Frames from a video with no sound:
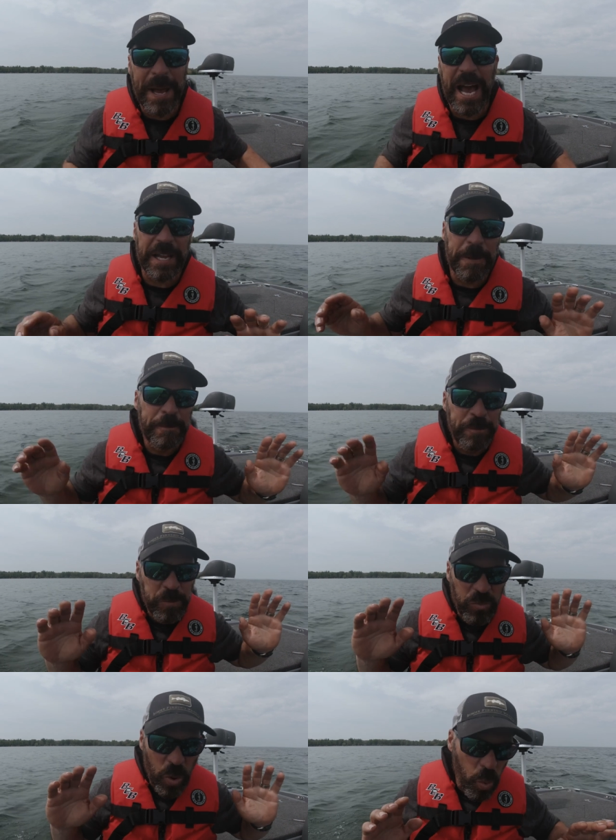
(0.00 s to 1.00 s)
back,
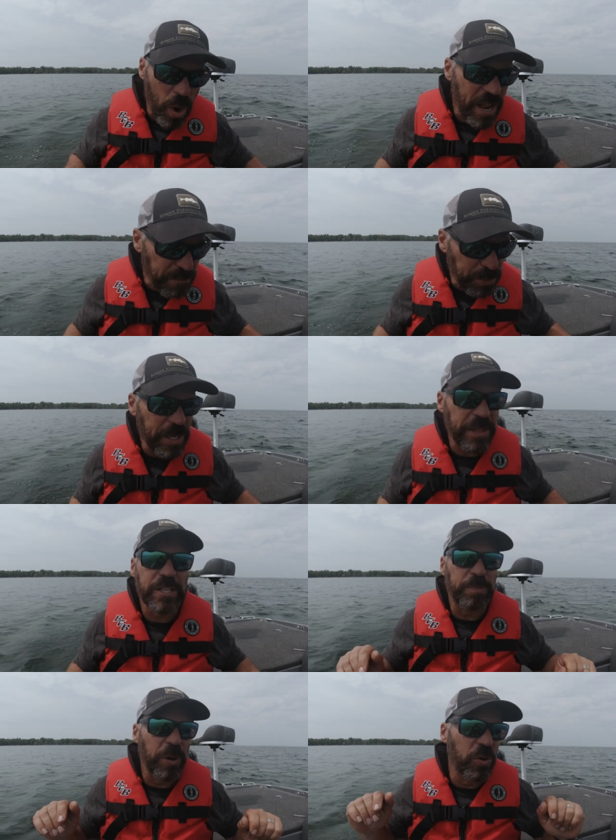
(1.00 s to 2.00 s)
what I've put in
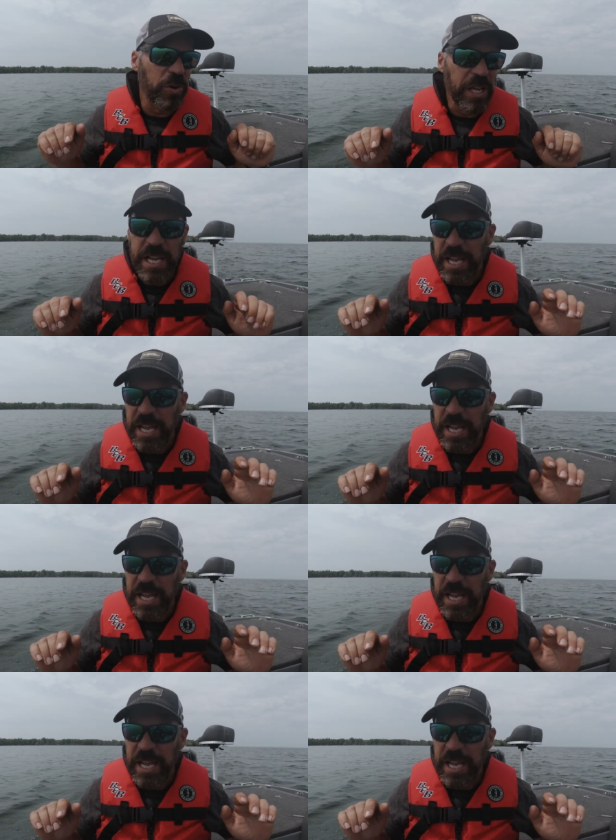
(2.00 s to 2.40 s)
this boat